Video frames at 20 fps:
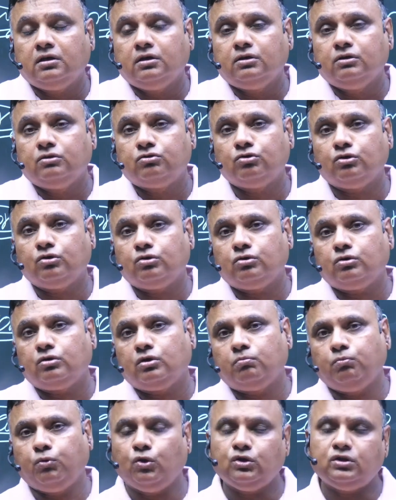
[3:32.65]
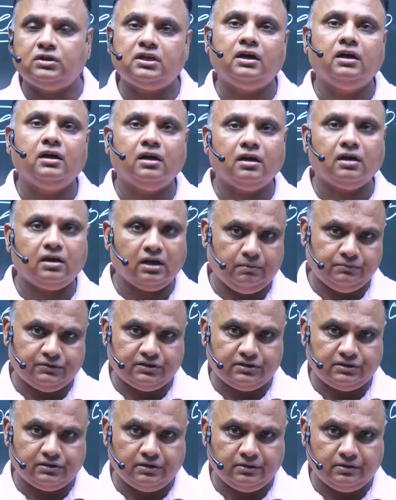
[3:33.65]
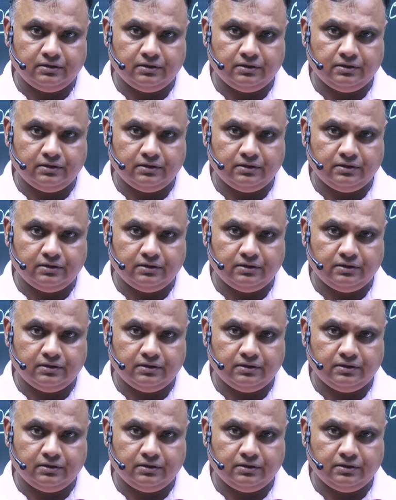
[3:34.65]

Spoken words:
So both comes.